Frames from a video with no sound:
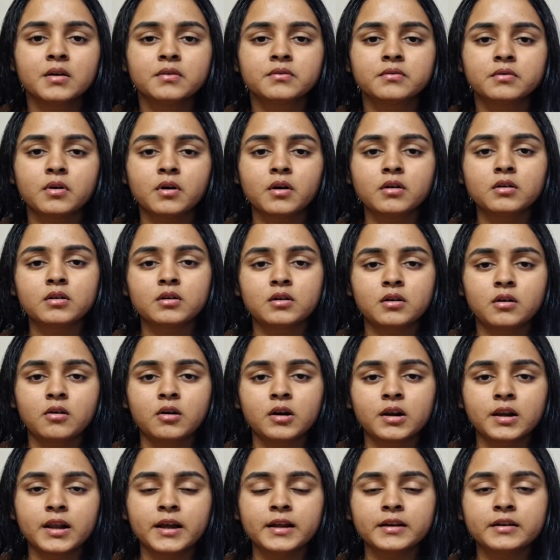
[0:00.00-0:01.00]
For
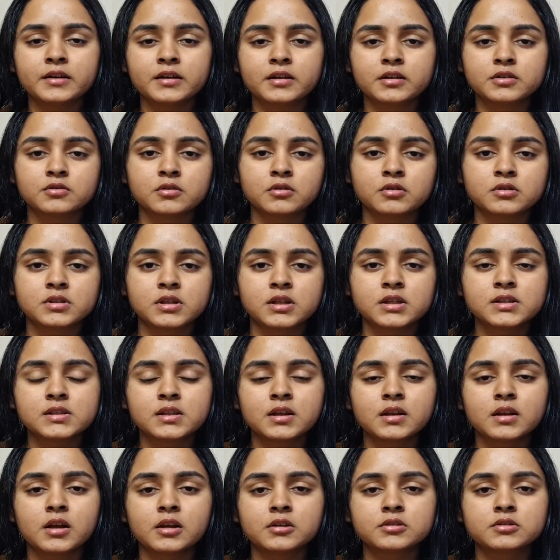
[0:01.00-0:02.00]
online resources,
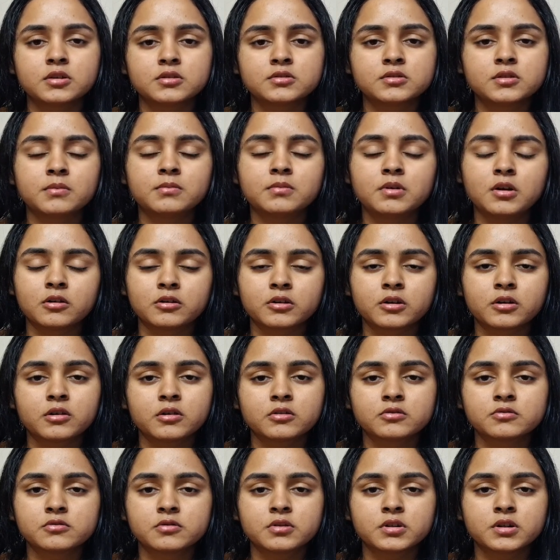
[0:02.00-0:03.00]
the lectures of Dr.
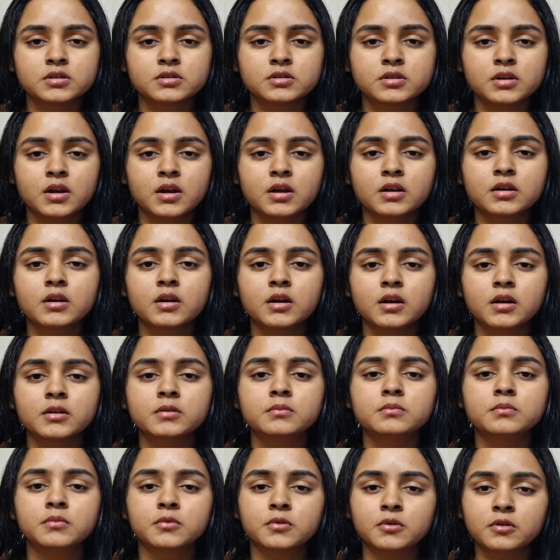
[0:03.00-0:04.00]
Ashwini sir
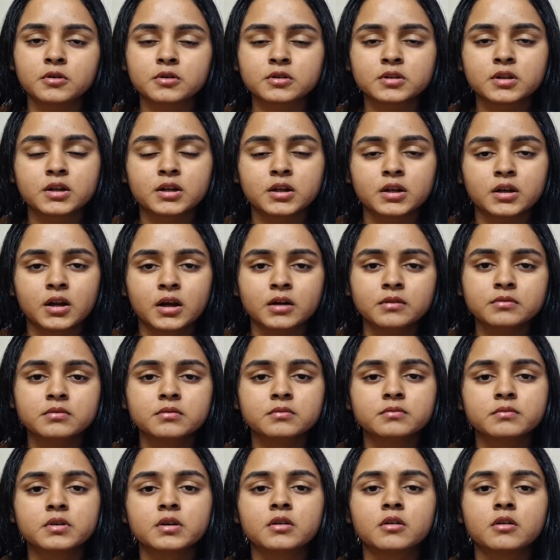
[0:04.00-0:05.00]
are more than enough
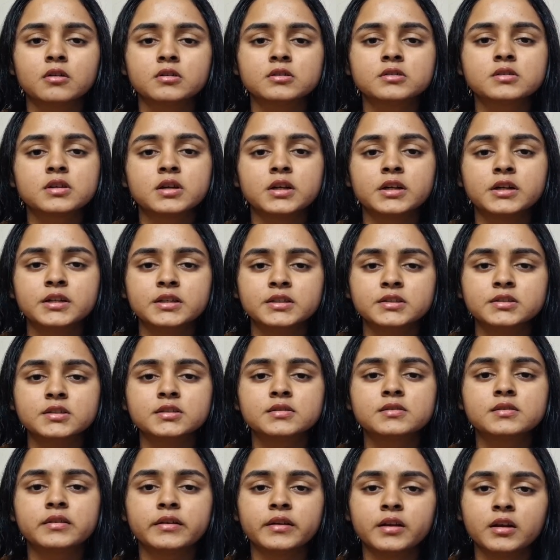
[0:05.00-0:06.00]
because he
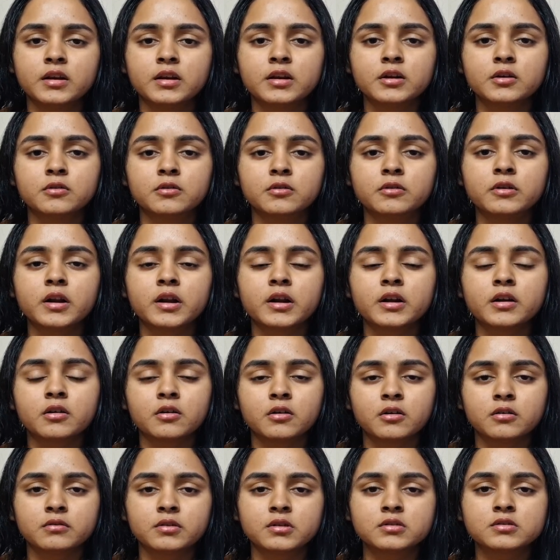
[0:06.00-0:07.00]
teaches really good and
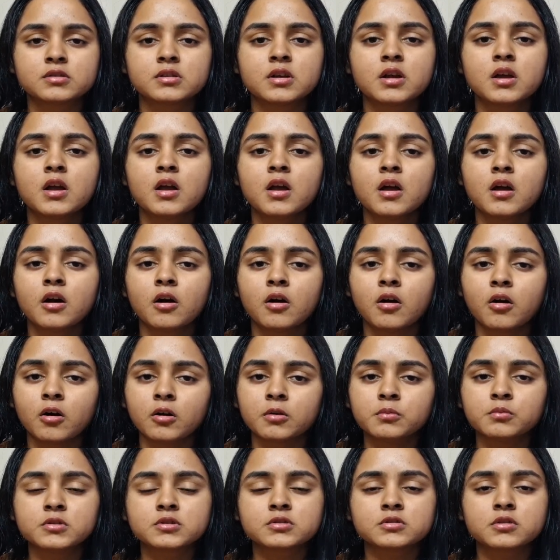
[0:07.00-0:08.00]
covers
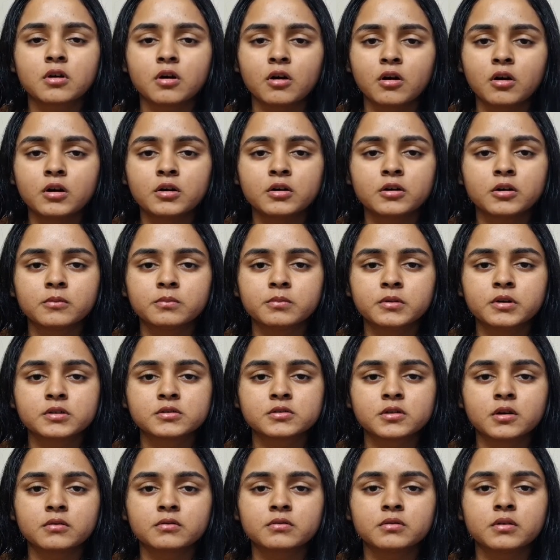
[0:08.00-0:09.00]
almost all
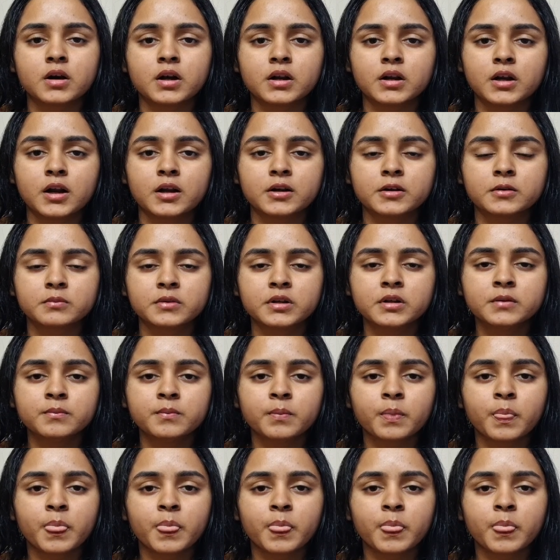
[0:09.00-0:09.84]
topics of anatomy.